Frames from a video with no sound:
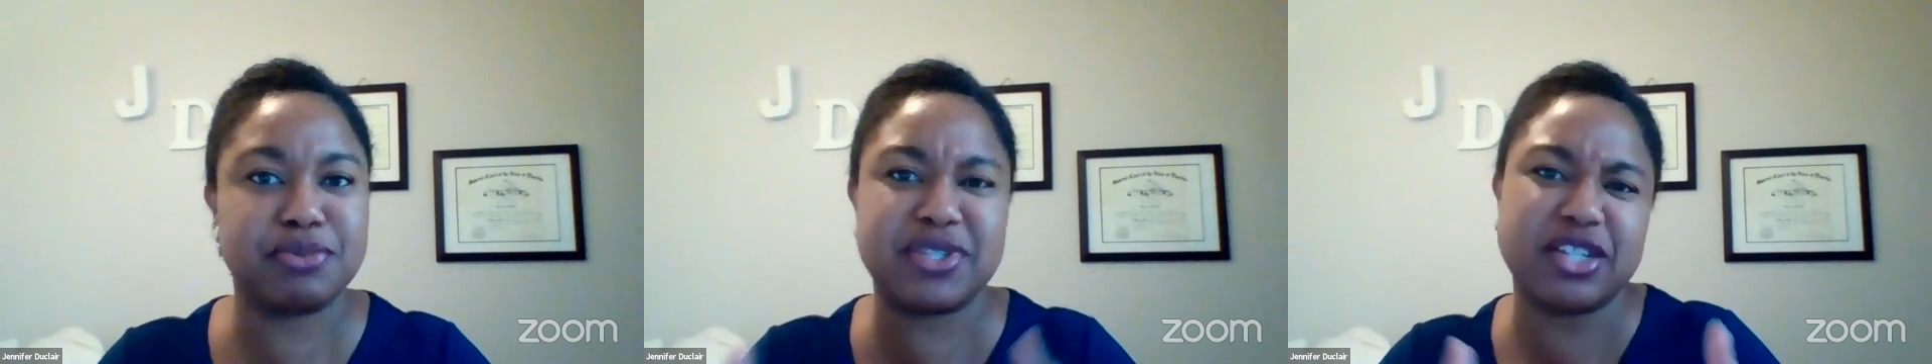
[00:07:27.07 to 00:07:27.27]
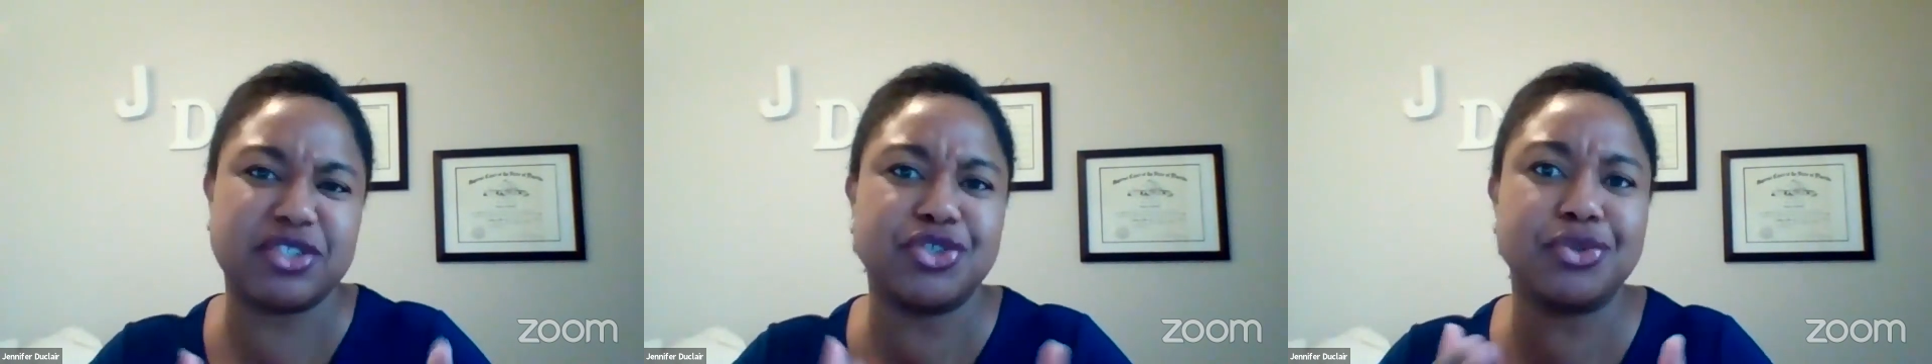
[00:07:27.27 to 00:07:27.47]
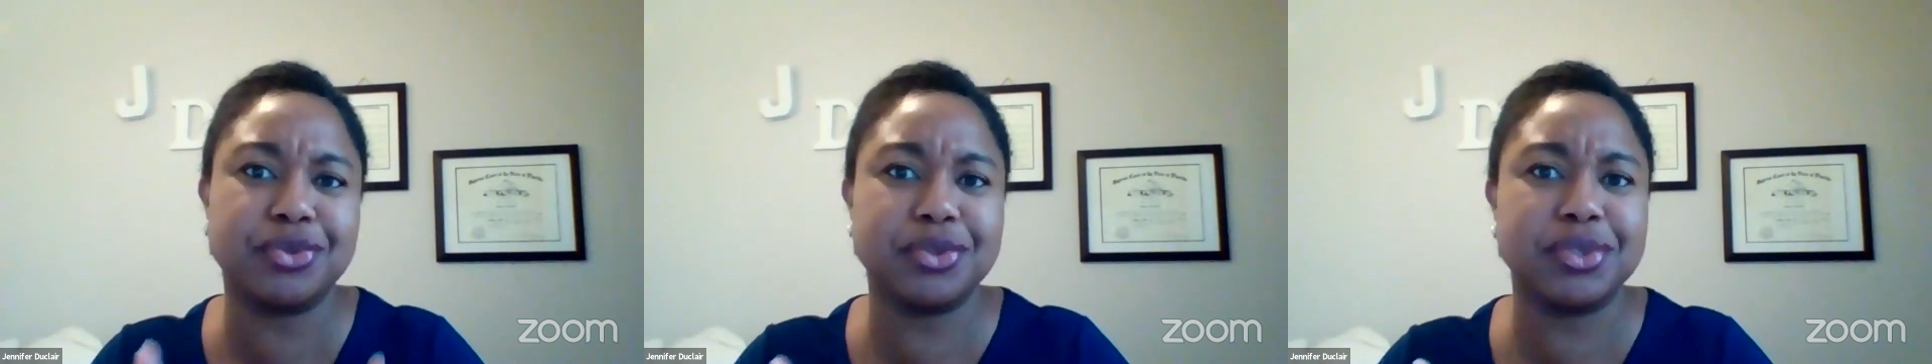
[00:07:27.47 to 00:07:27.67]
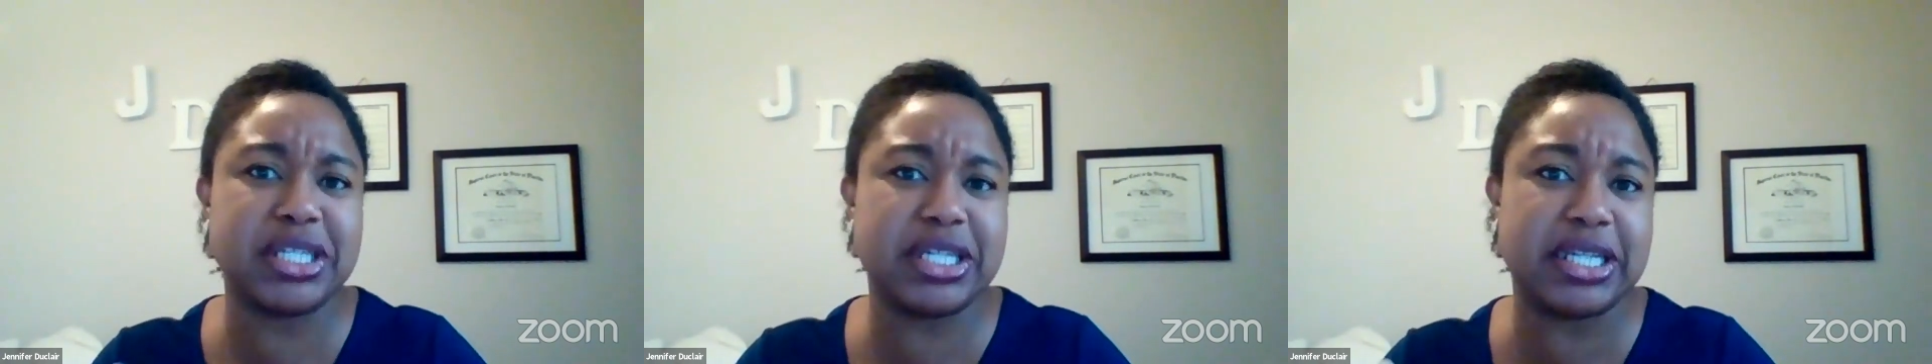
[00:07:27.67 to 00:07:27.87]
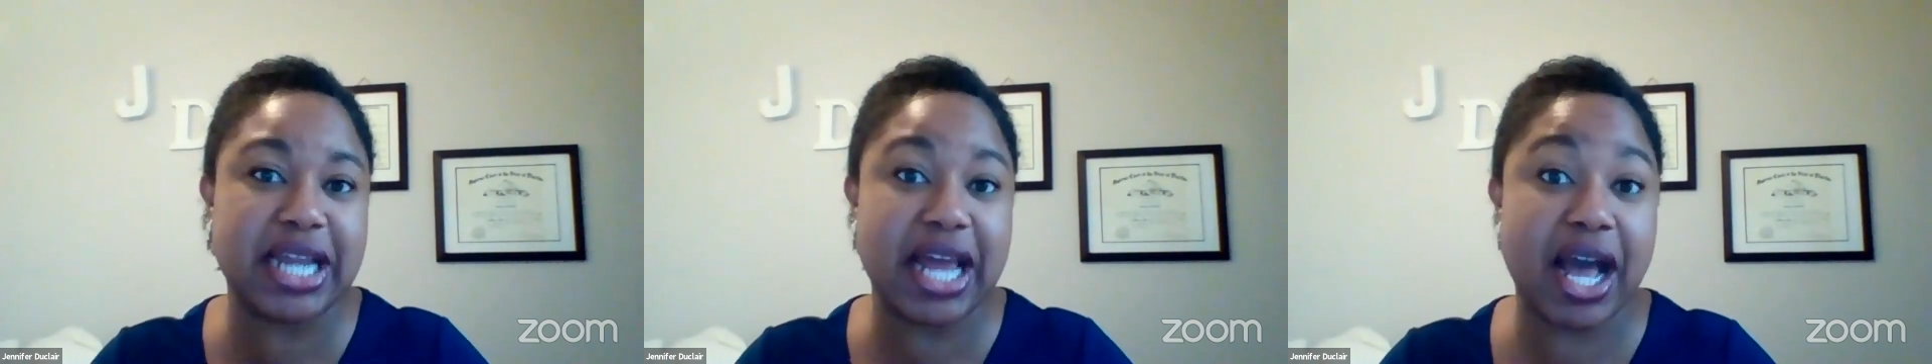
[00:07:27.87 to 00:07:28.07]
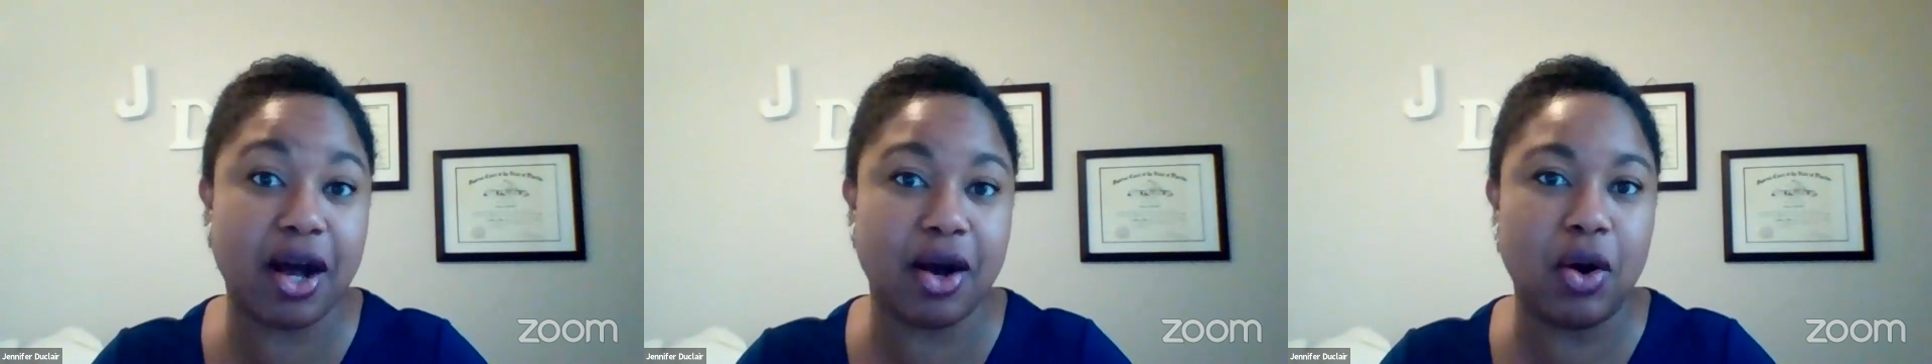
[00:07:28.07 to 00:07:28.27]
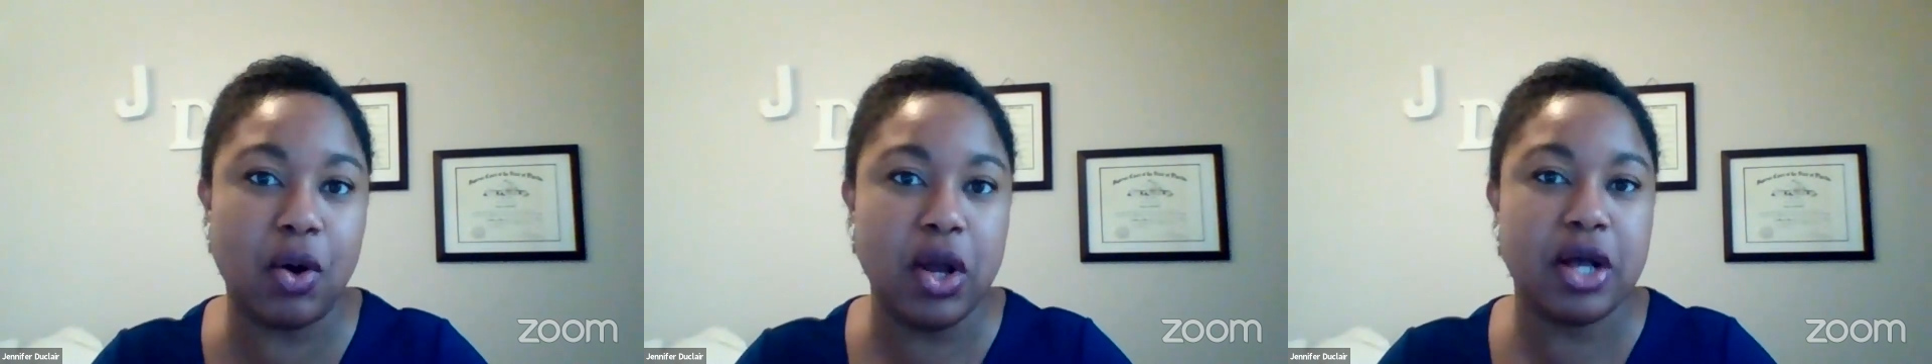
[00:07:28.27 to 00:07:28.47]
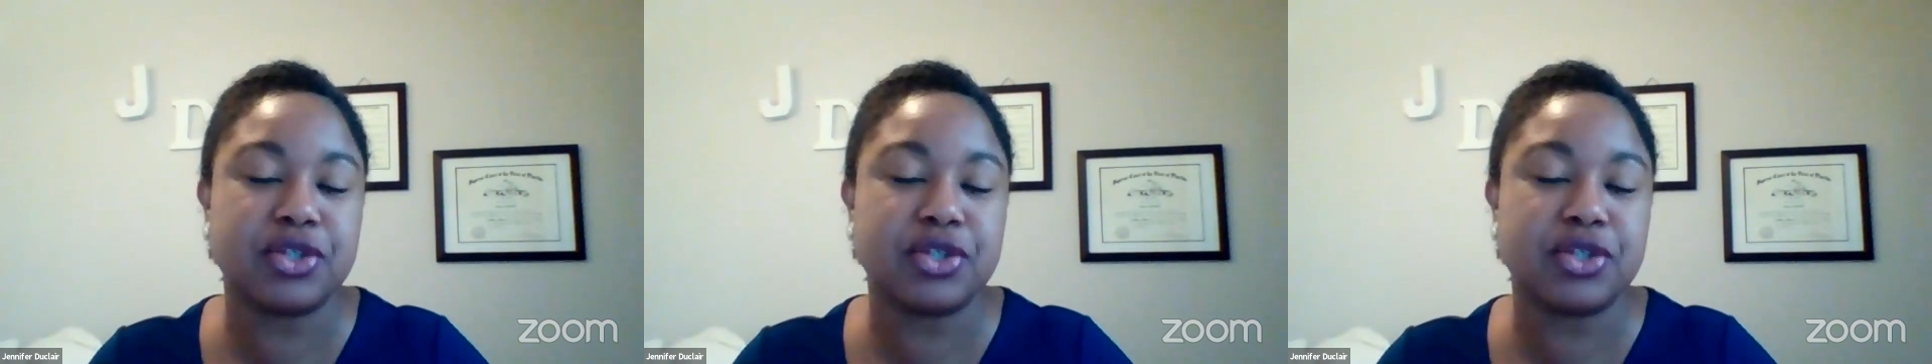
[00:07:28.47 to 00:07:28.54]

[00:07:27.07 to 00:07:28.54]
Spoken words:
Set your routine now